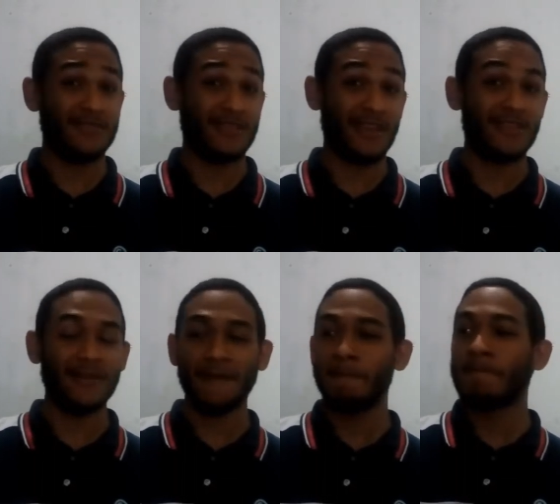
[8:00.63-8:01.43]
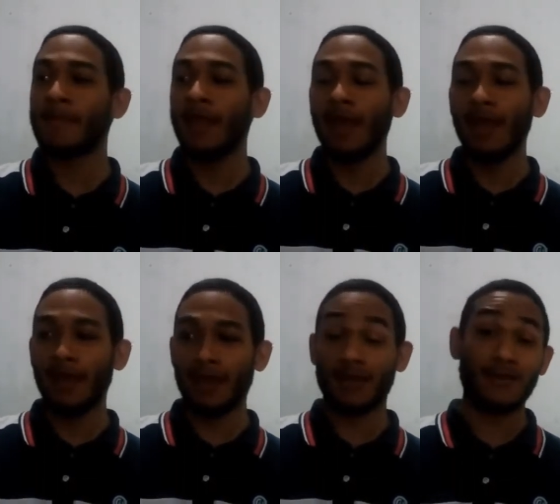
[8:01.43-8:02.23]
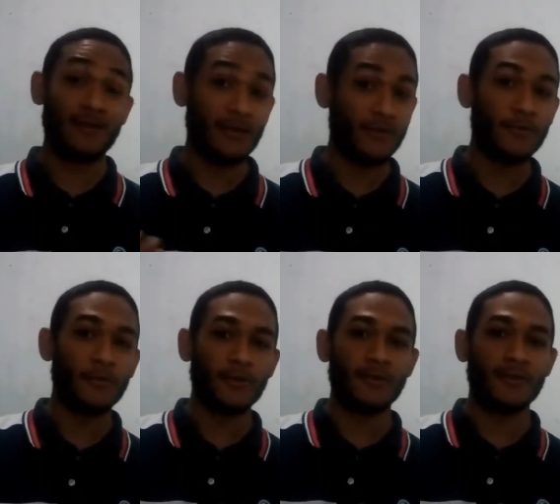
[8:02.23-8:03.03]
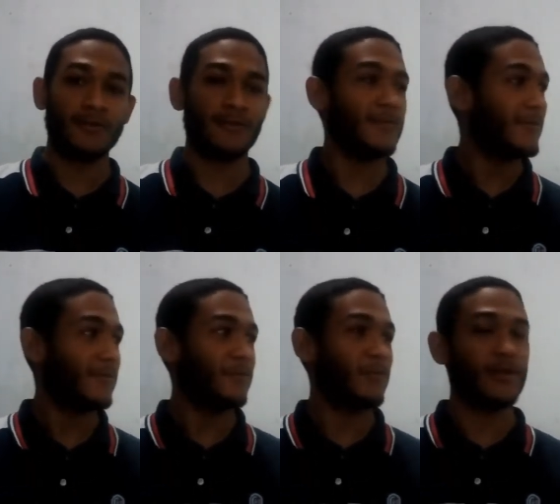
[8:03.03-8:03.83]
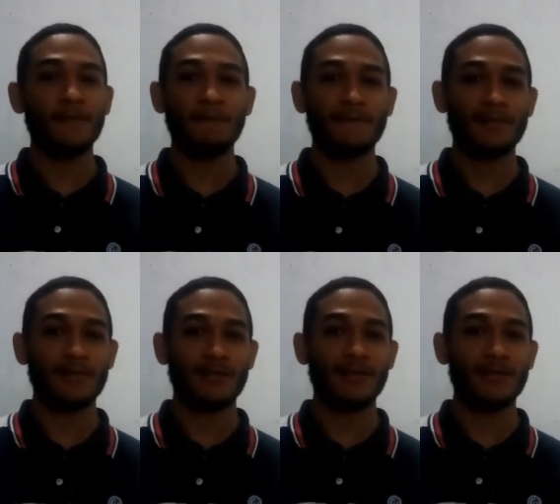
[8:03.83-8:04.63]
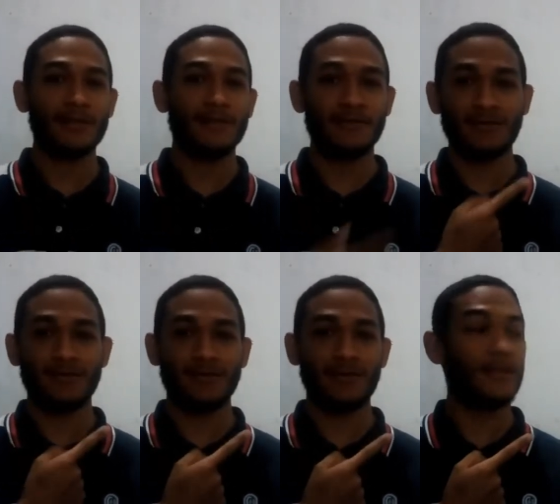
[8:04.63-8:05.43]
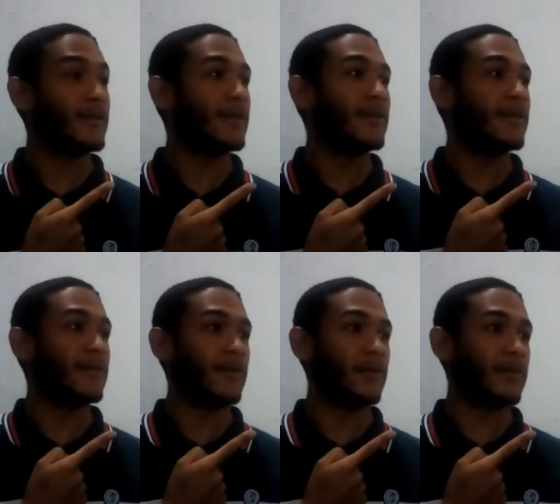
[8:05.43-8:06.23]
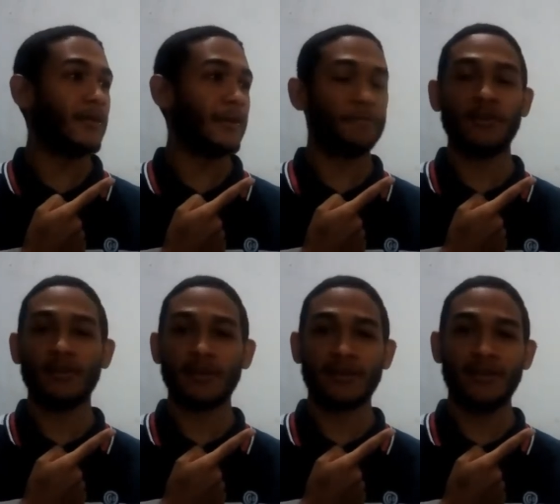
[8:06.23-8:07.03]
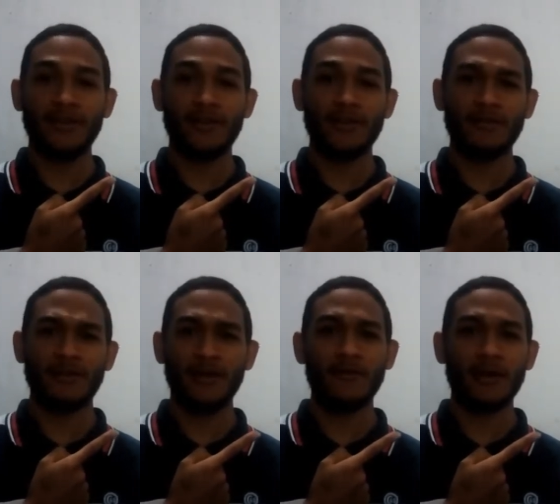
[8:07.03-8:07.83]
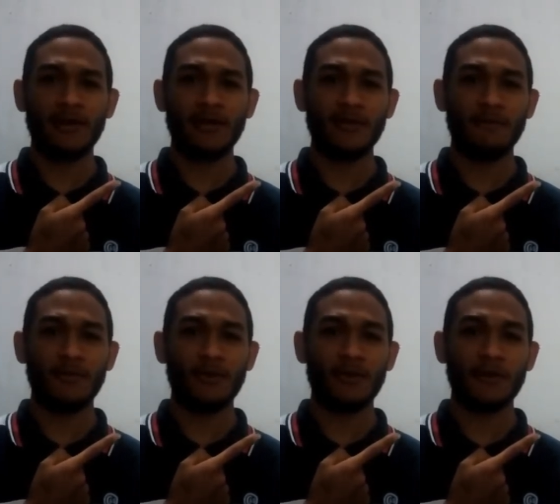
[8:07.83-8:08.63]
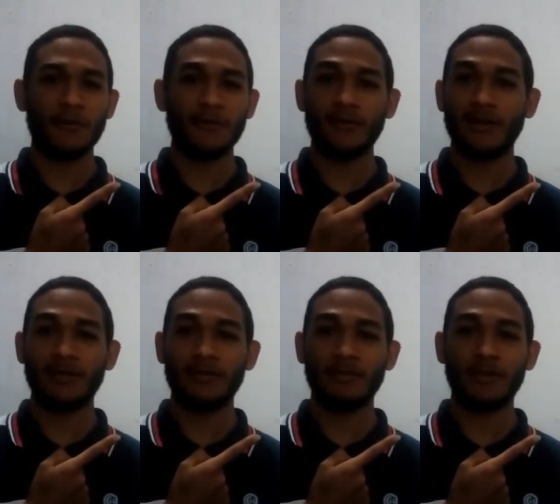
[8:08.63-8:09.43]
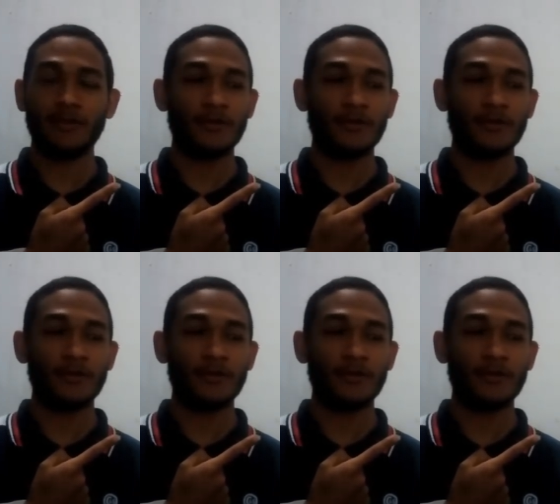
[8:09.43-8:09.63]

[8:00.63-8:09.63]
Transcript: I think. Can you put, well, technically it will appear here if I know how to edit video